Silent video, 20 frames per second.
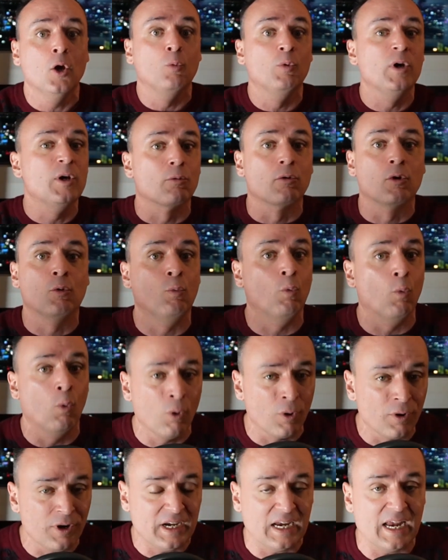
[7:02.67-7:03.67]
We were
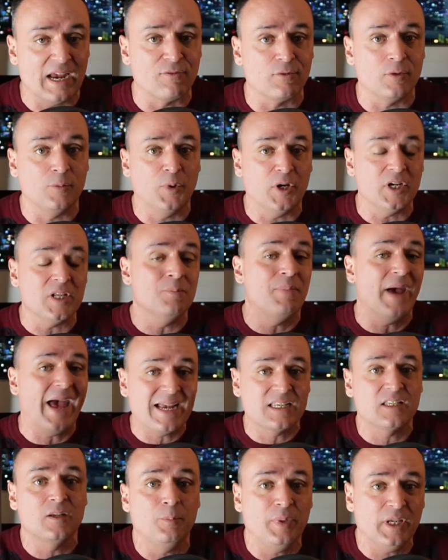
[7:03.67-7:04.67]
warning everybody
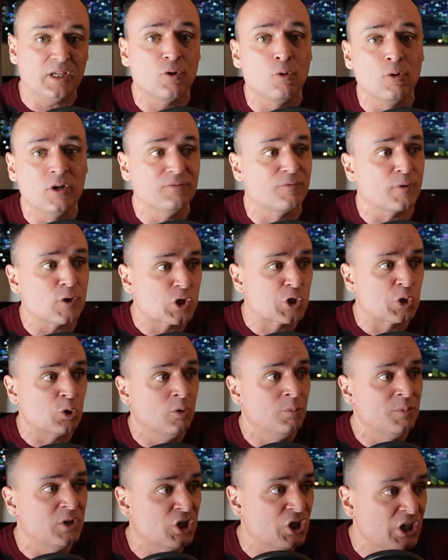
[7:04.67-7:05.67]
back to Bitcoin
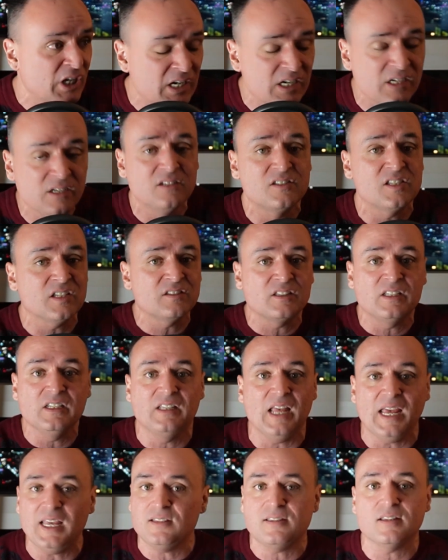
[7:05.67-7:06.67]
virtual machine 60
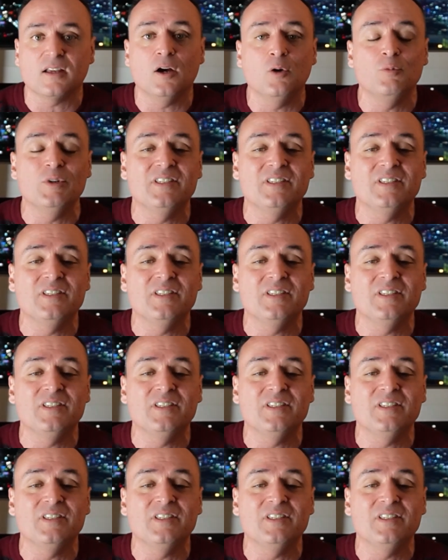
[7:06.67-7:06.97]
days ago.